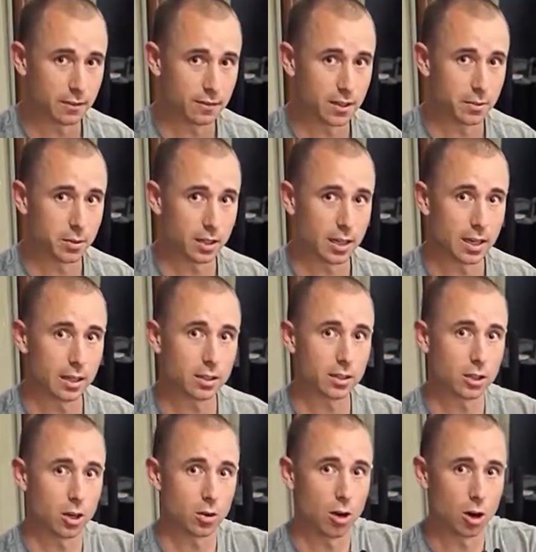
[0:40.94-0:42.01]
and fibula
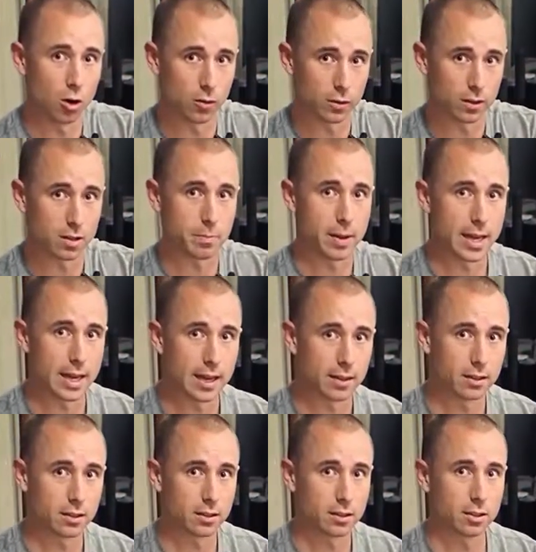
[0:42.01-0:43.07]
go over the
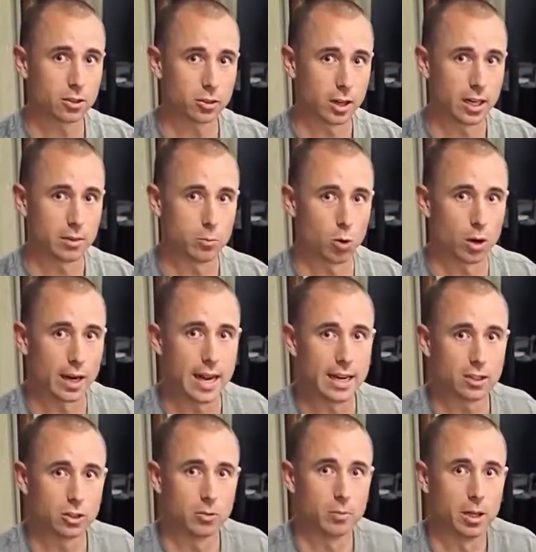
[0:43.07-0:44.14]
band, creating more
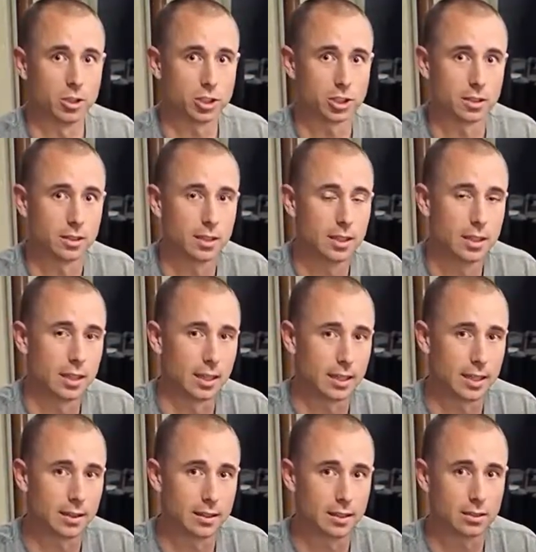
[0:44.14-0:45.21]
ankle motion.
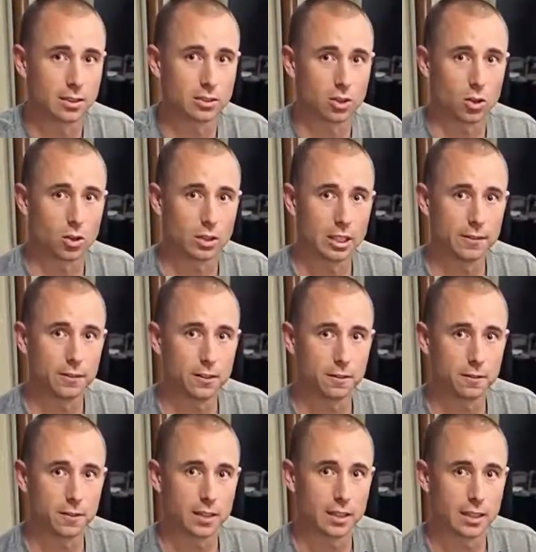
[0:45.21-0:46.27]
Again, this is only if you
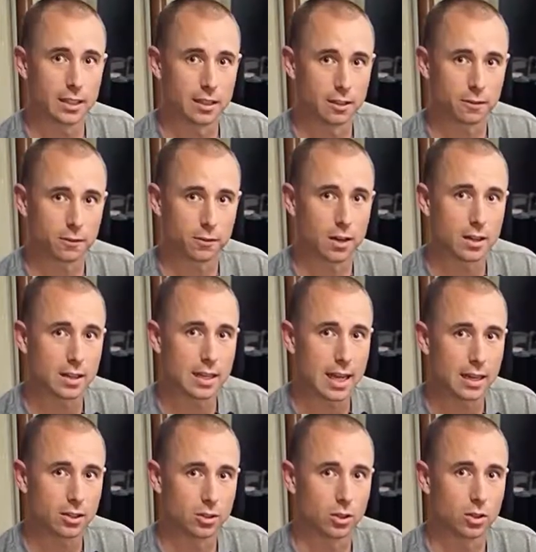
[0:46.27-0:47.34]
feel it in the front of the
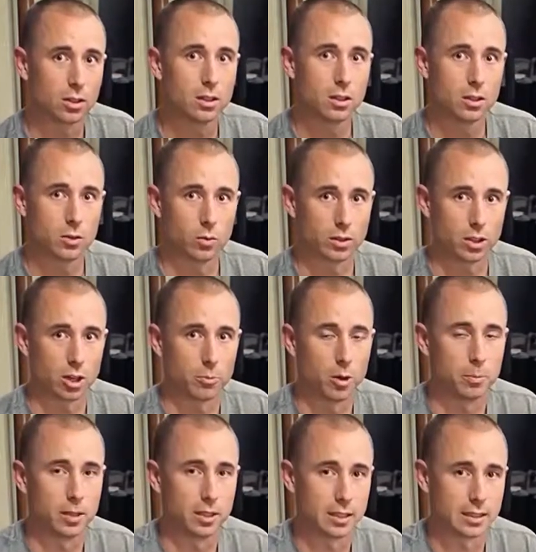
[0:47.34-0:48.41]
ankle with our
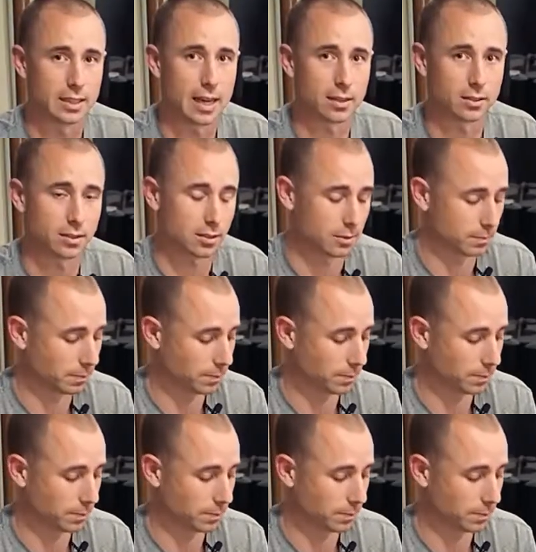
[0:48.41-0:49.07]
mobility test.